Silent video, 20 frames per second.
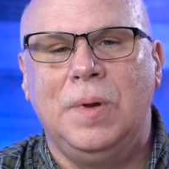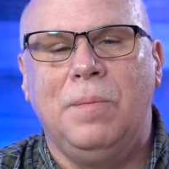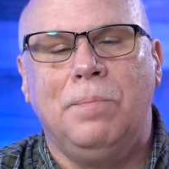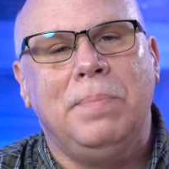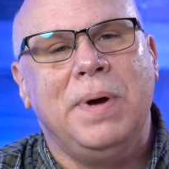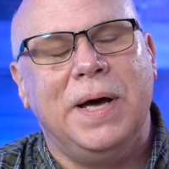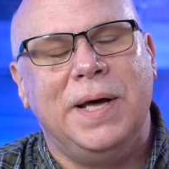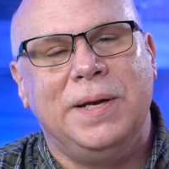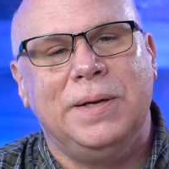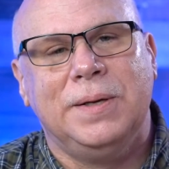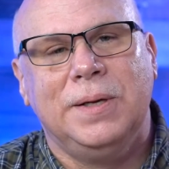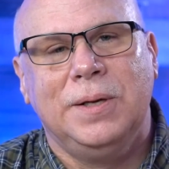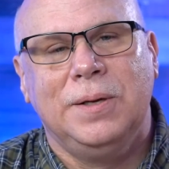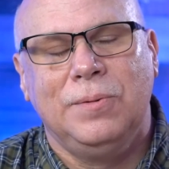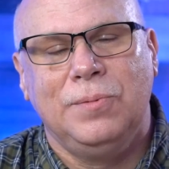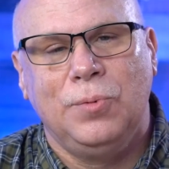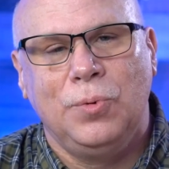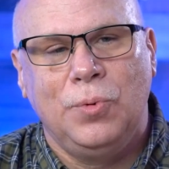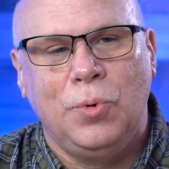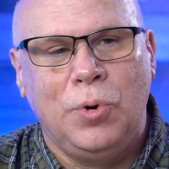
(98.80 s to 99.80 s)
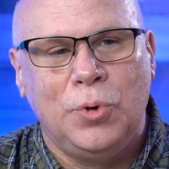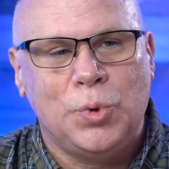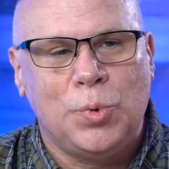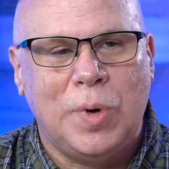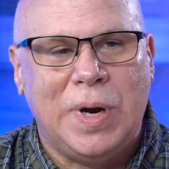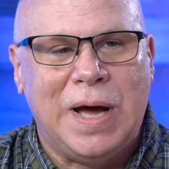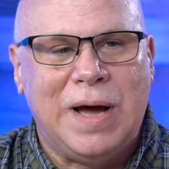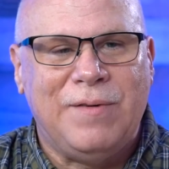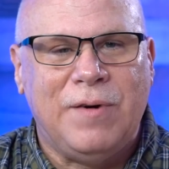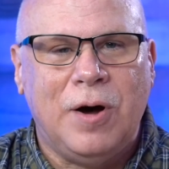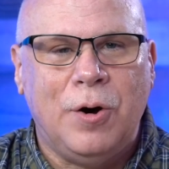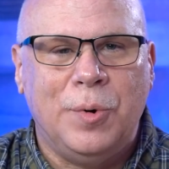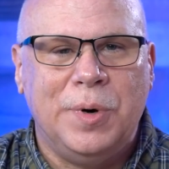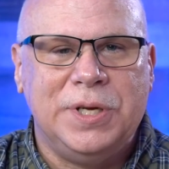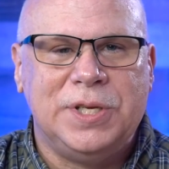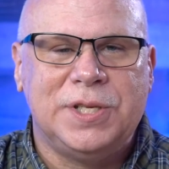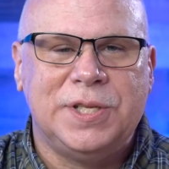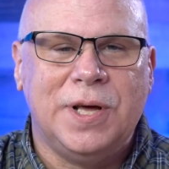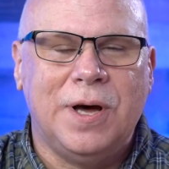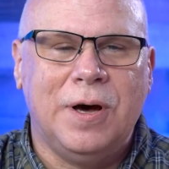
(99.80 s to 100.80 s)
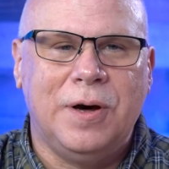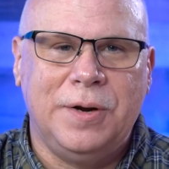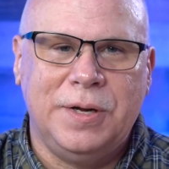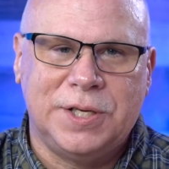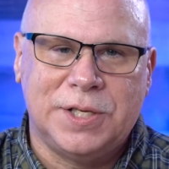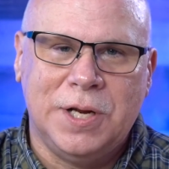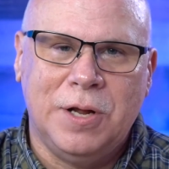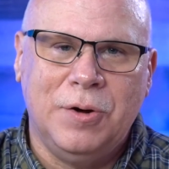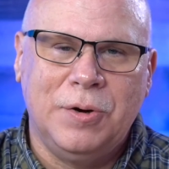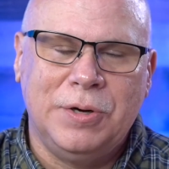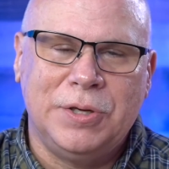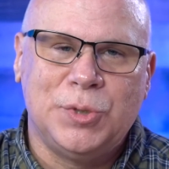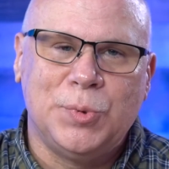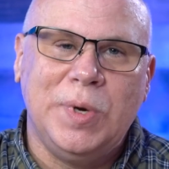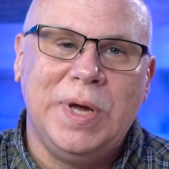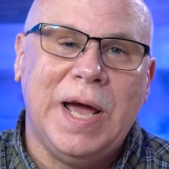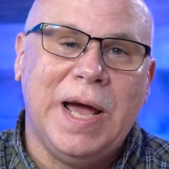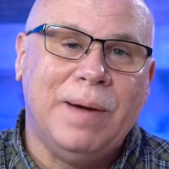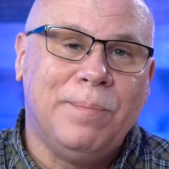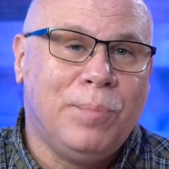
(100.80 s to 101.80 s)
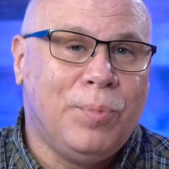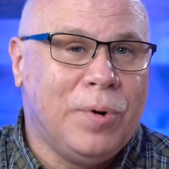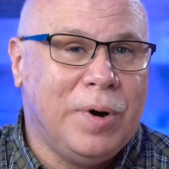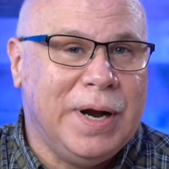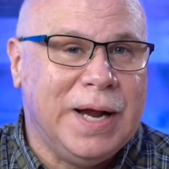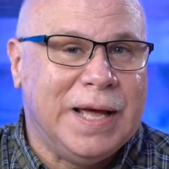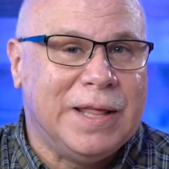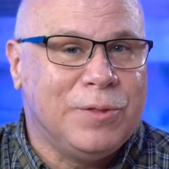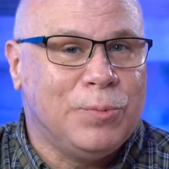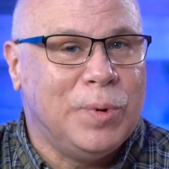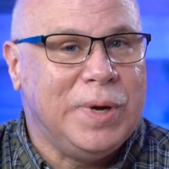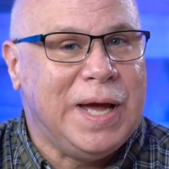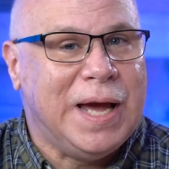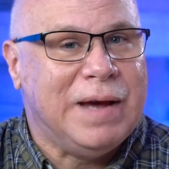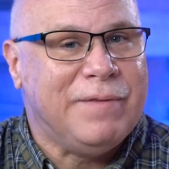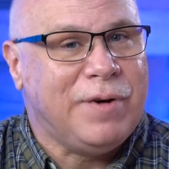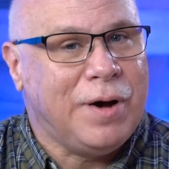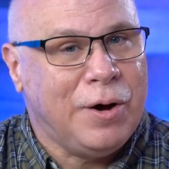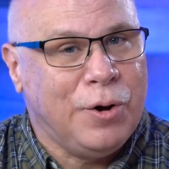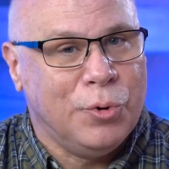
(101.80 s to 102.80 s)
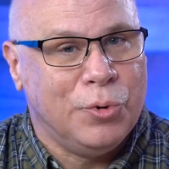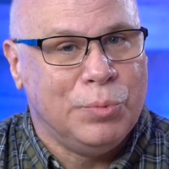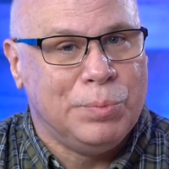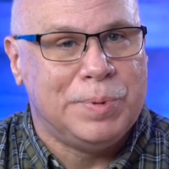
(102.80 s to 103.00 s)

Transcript: but here's what I've always thought: as long as we have breath, we have hope.